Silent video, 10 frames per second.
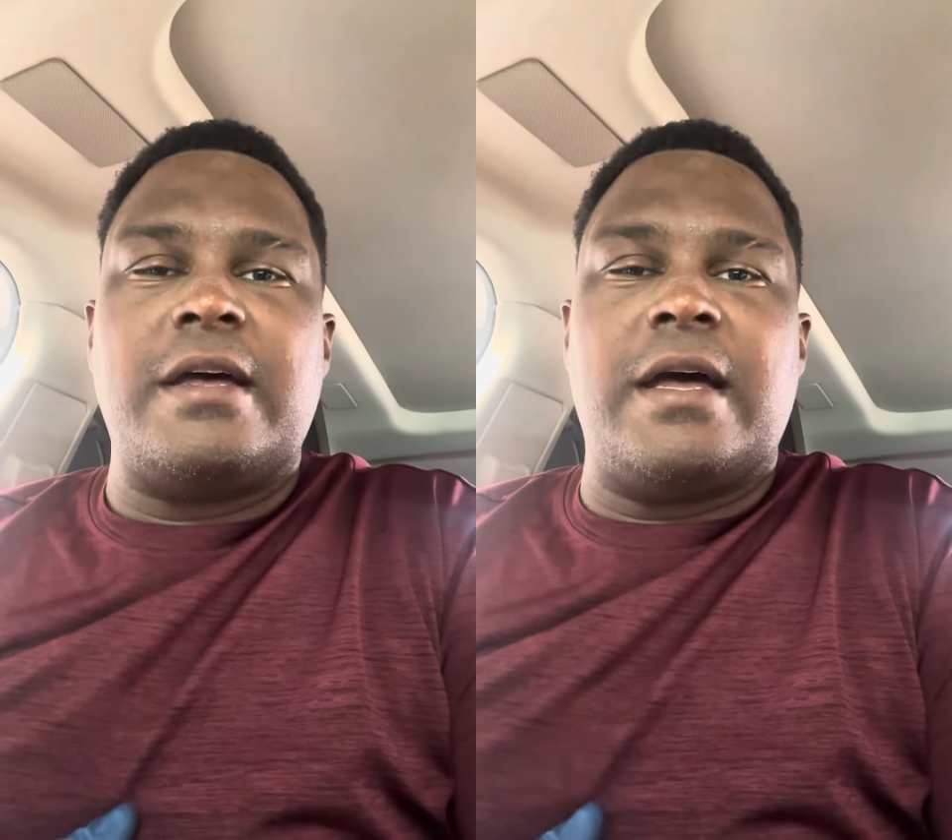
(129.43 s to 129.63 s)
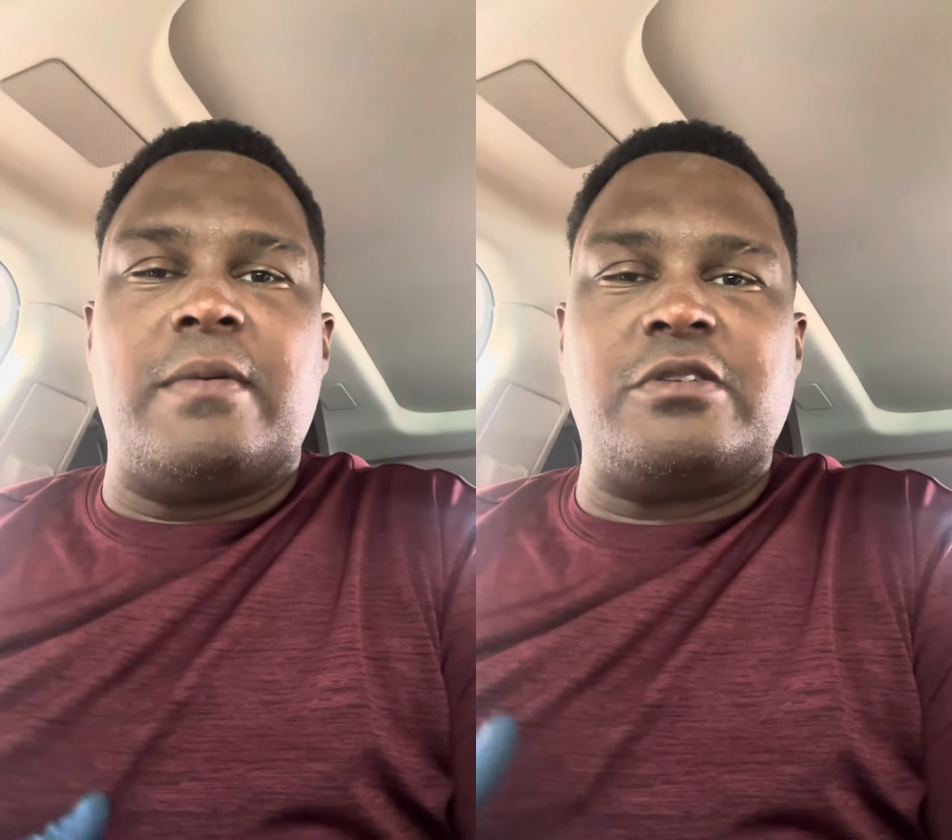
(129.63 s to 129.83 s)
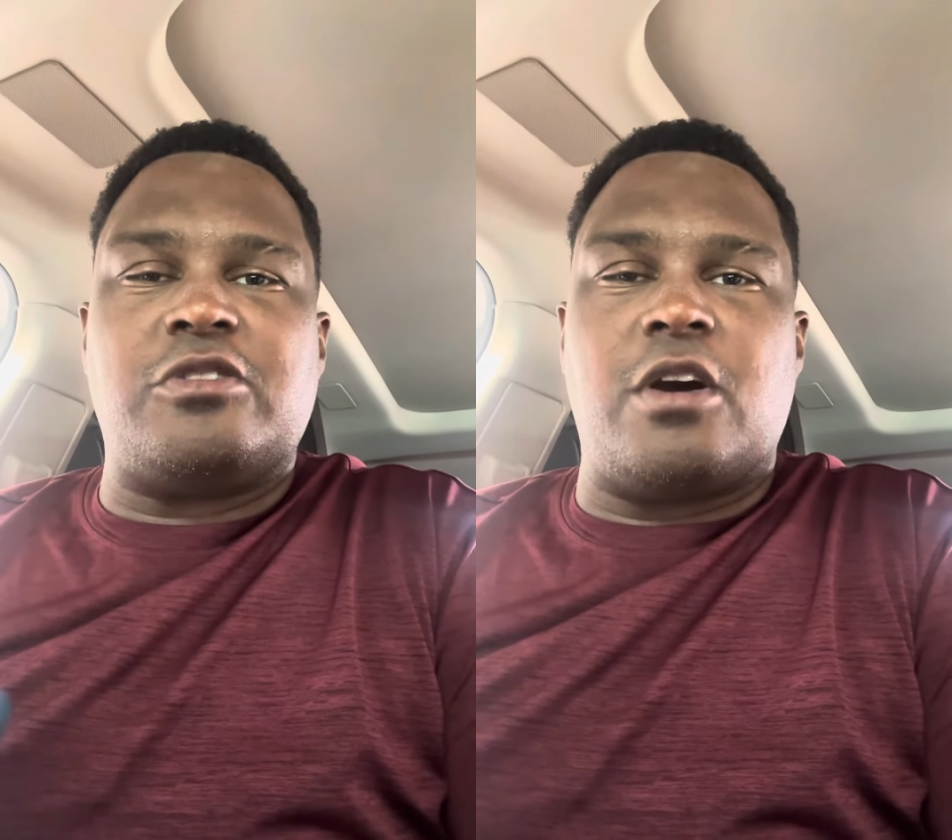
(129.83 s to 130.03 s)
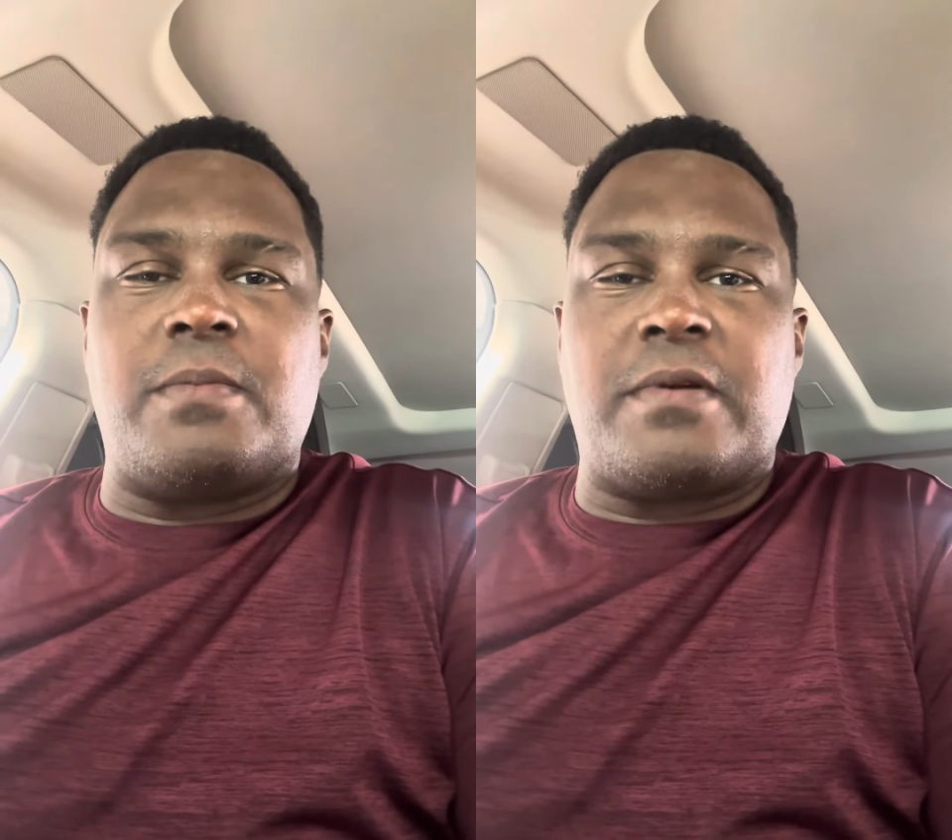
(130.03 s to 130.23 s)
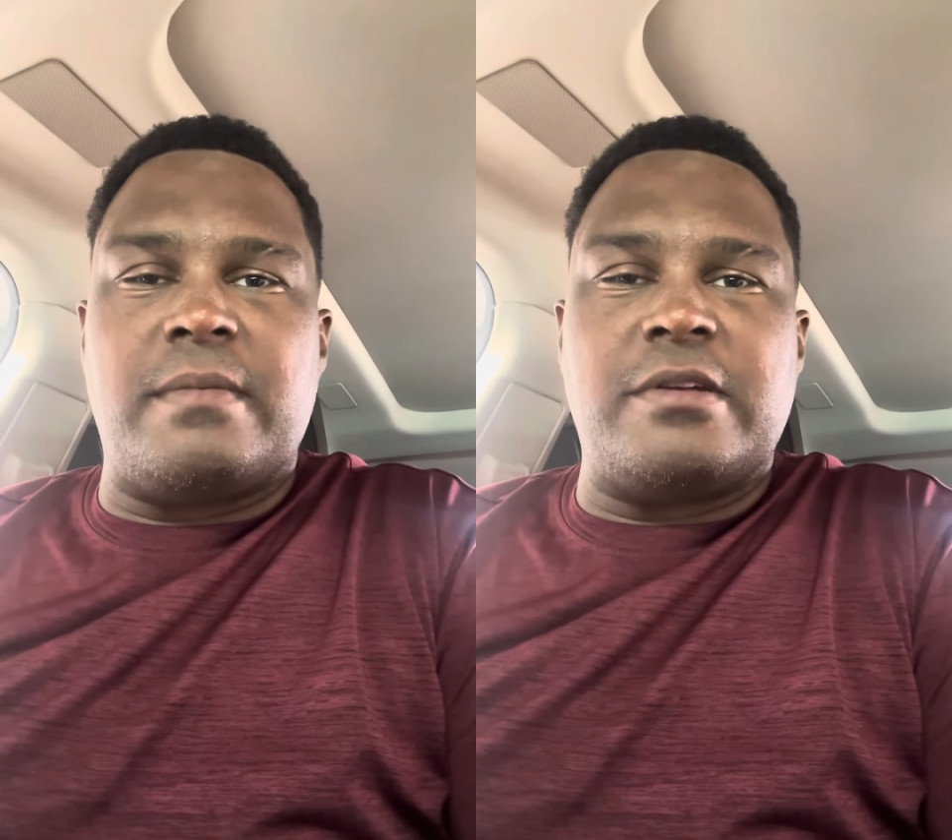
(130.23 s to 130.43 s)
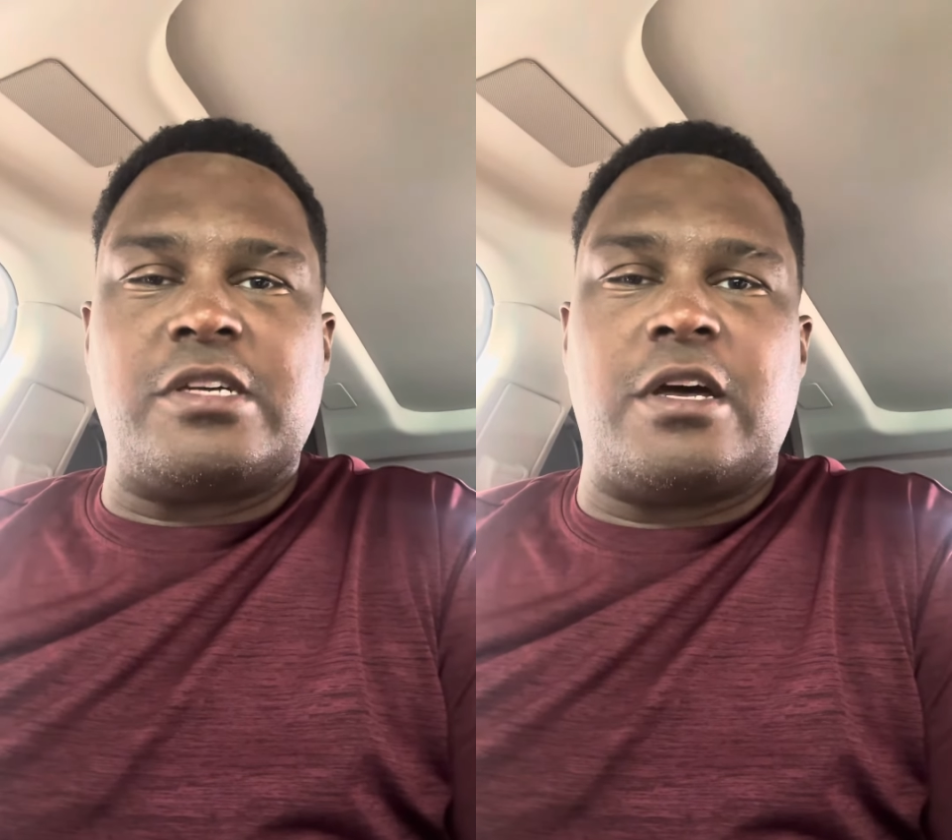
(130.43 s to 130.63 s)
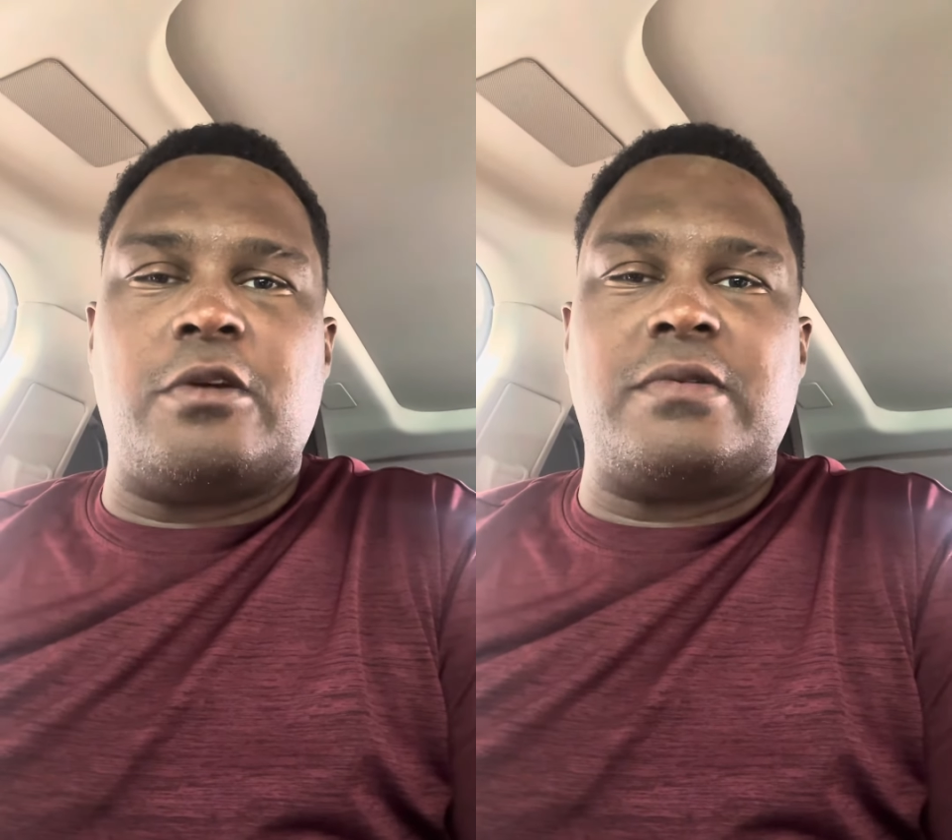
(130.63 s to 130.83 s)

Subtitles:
I'm with Sharper Image Auto